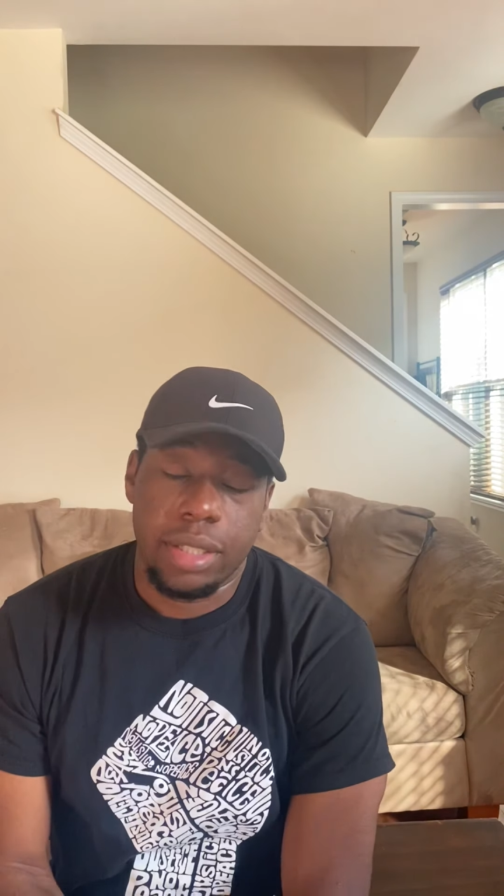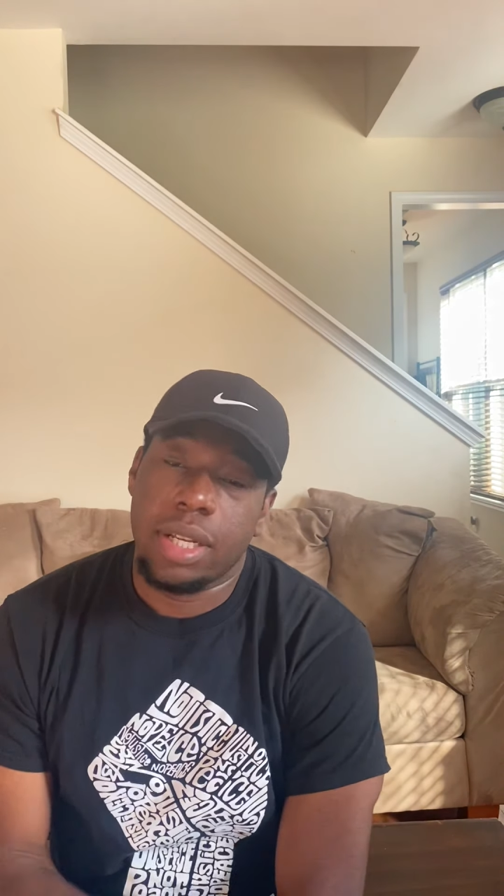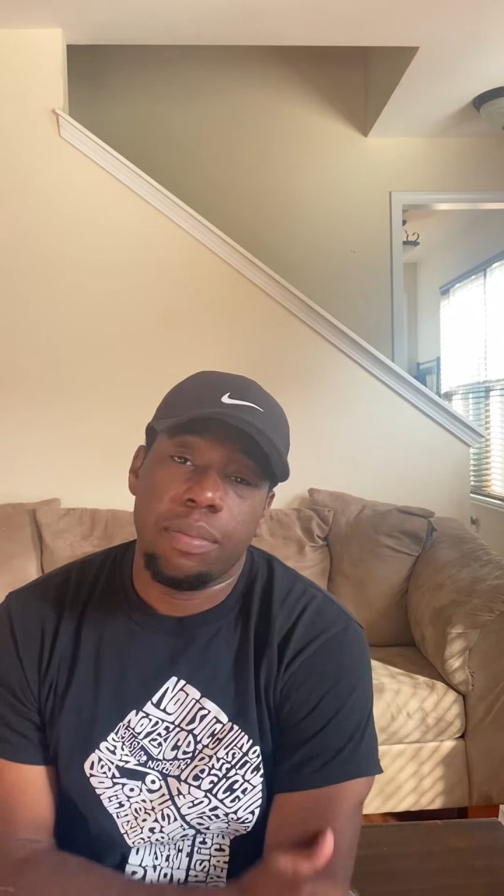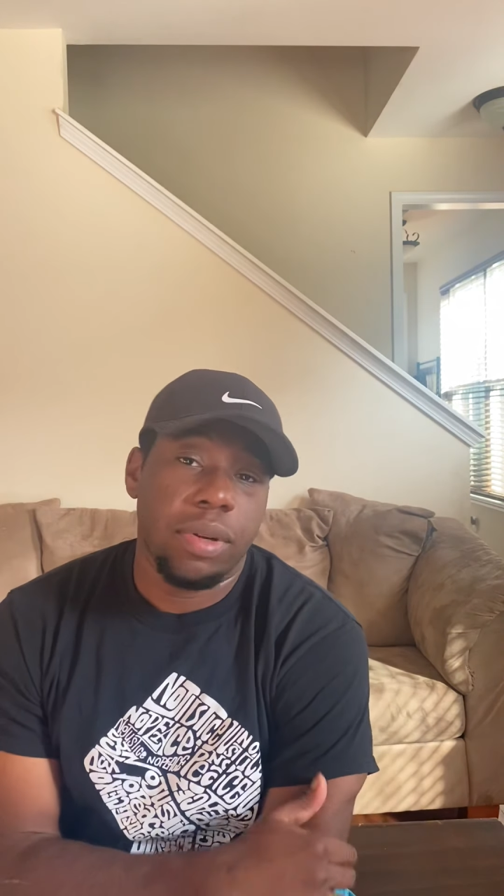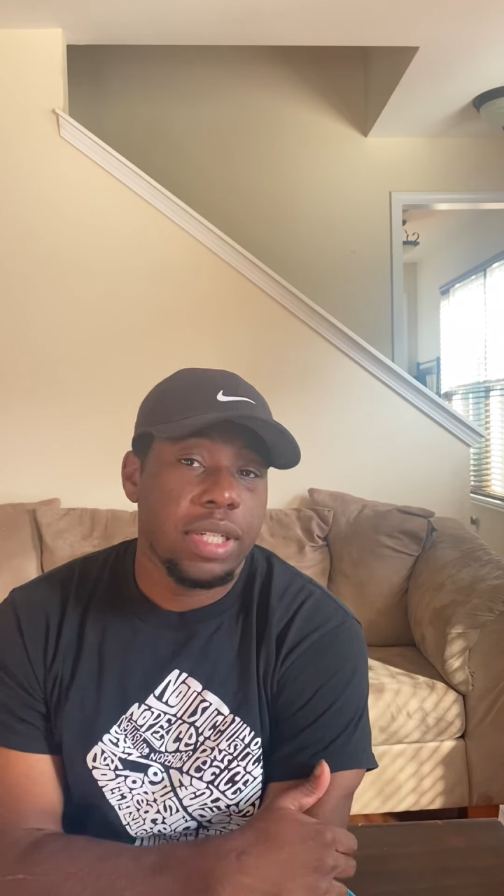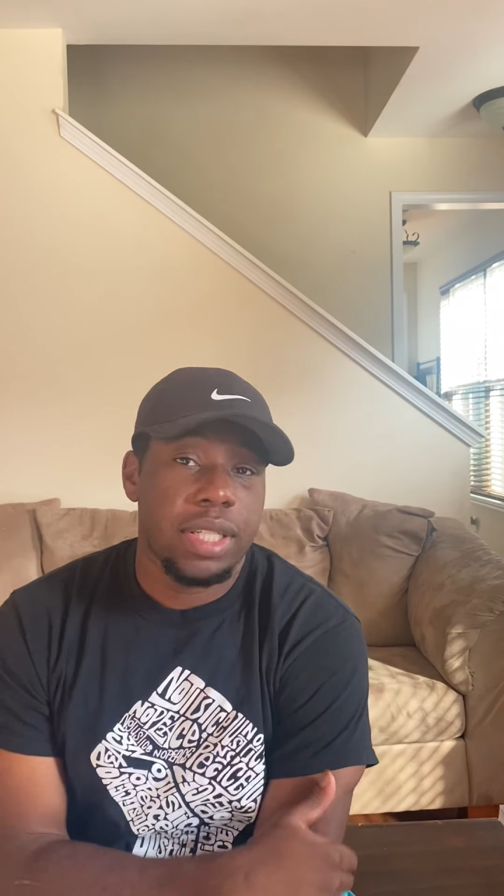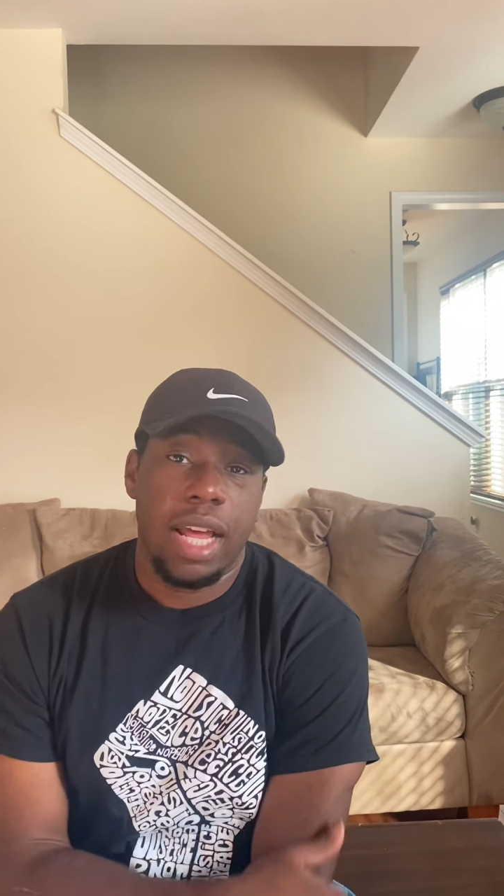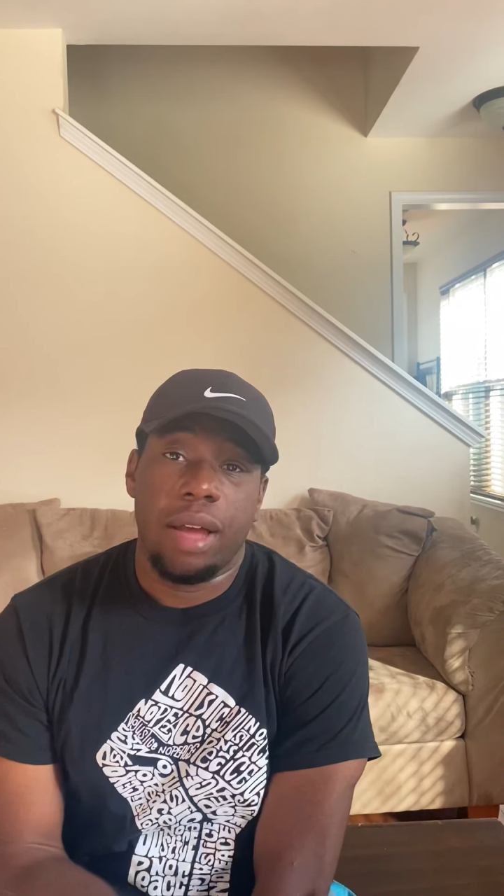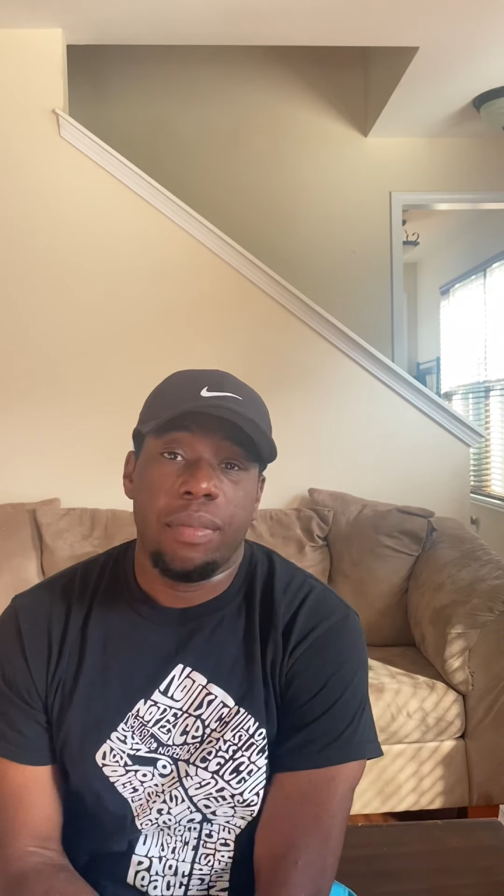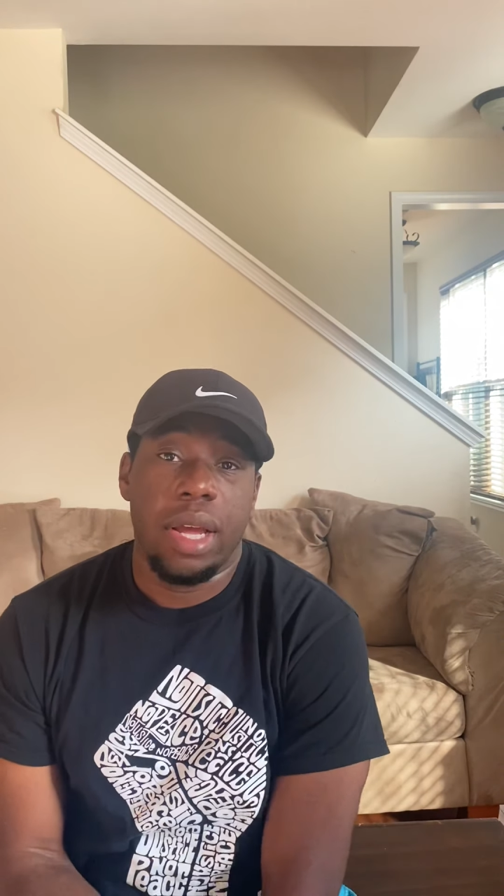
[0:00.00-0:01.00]
simple as
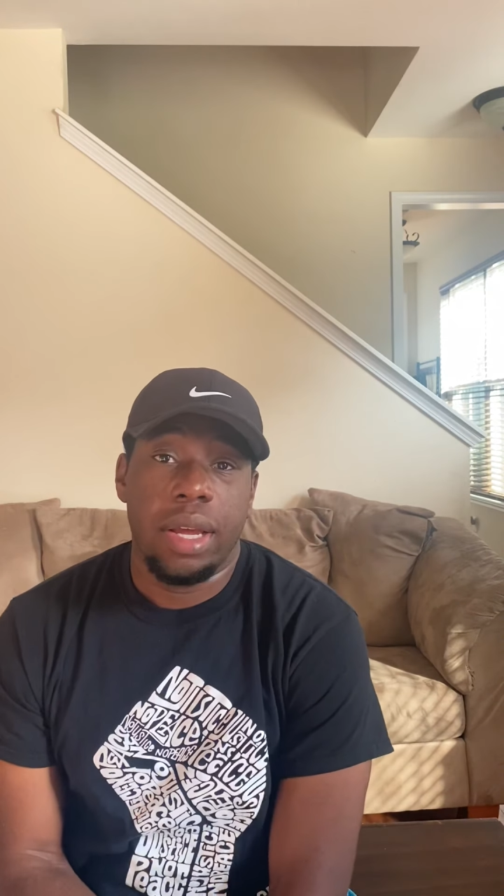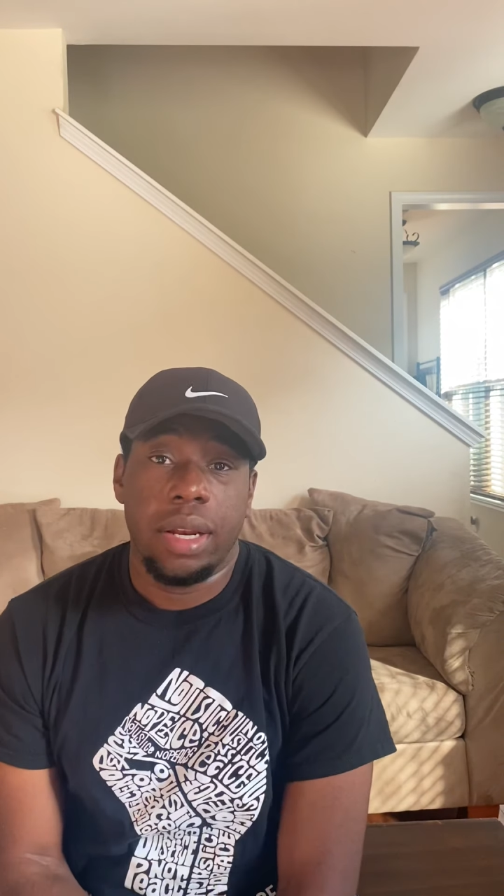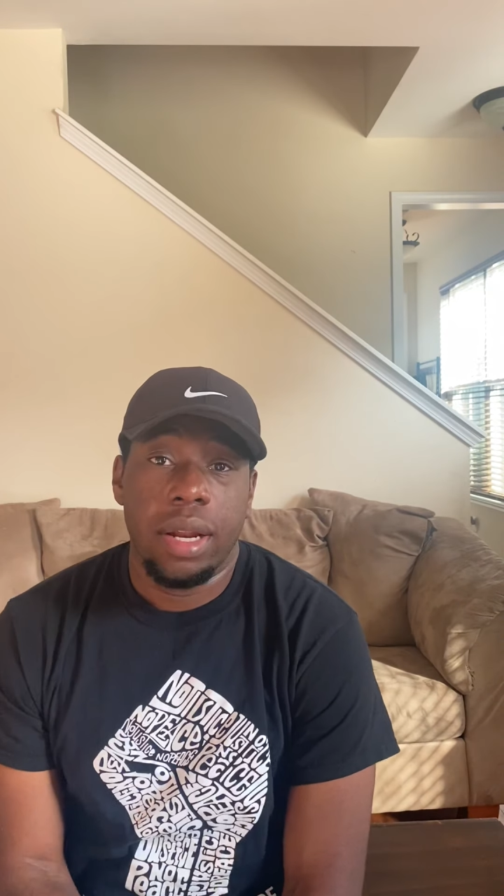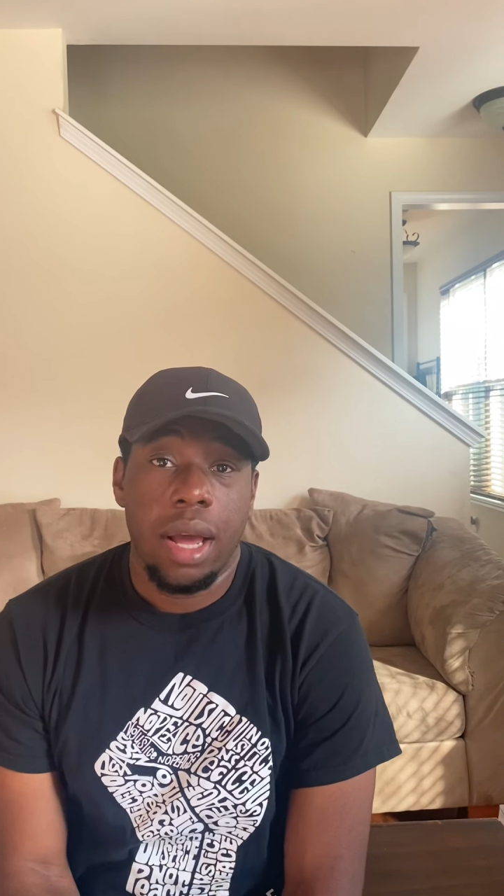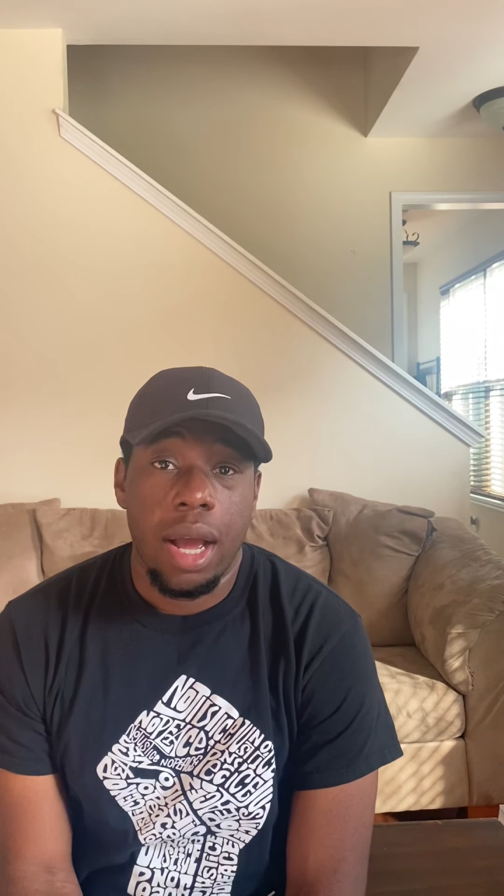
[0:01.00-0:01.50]
that, man.